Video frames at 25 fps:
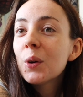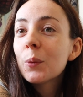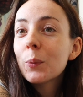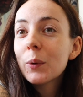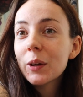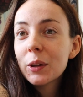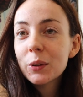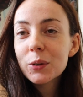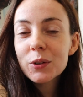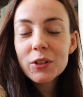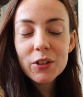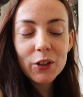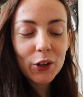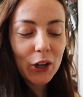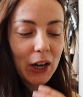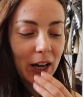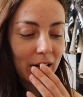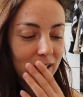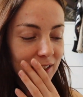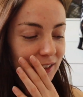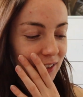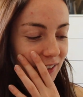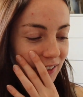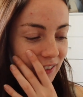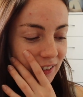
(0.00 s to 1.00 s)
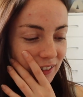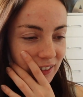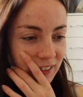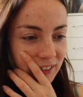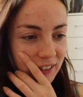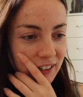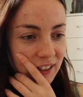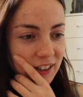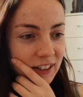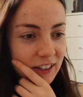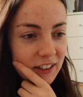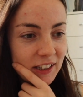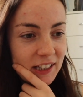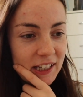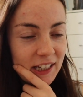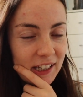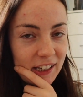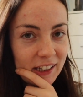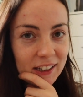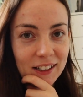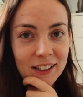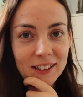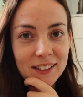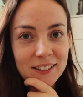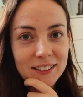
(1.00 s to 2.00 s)
We also had our
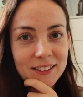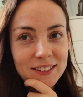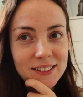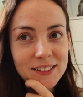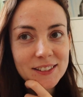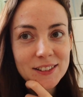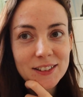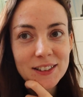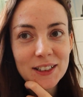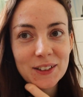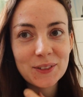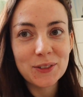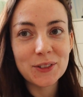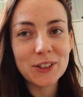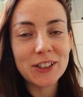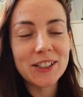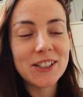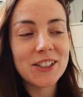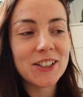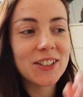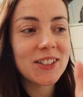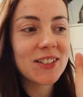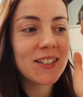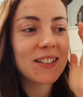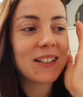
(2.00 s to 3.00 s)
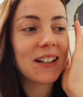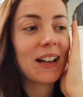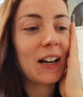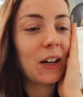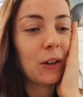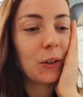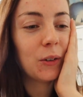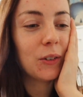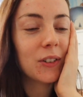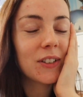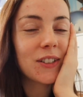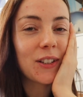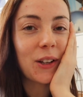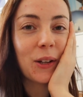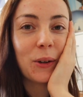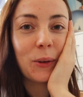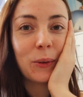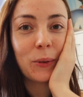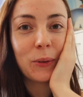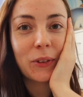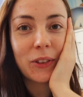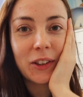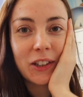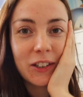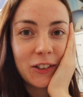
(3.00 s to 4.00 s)
IKEA delivery just now,
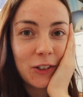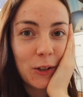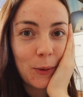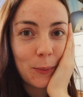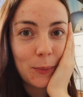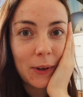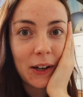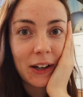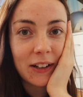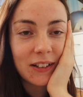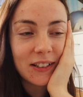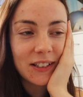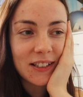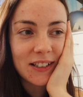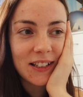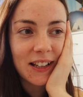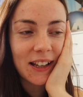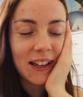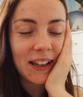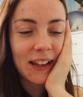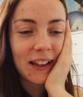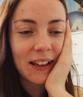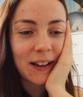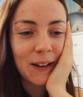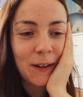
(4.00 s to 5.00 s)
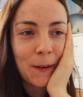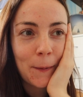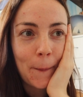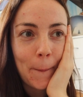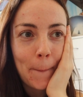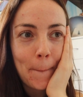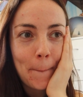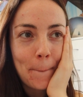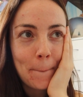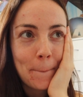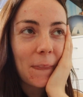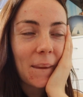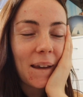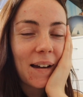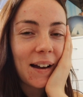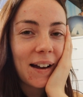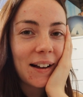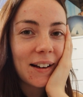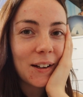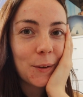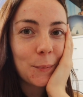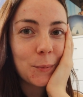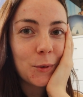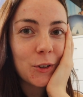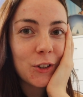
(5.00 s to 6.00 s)
so the new bed is here
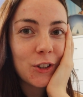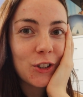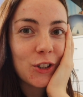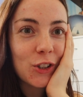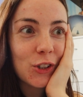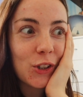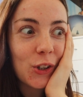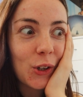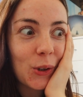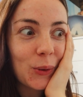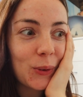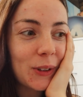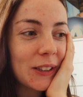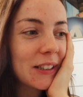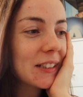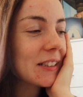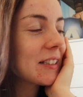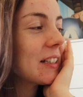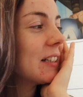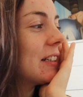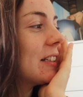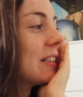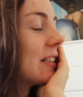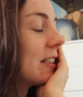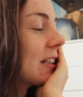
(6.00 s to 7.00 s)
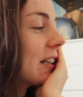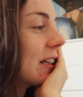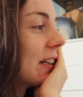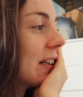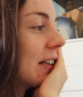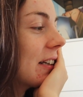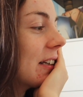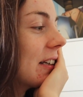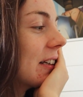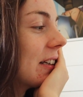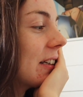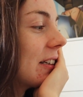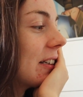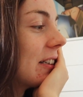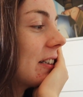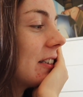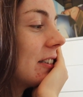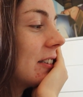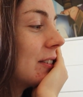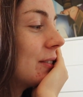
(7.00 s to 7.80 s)
and I'm just so excited.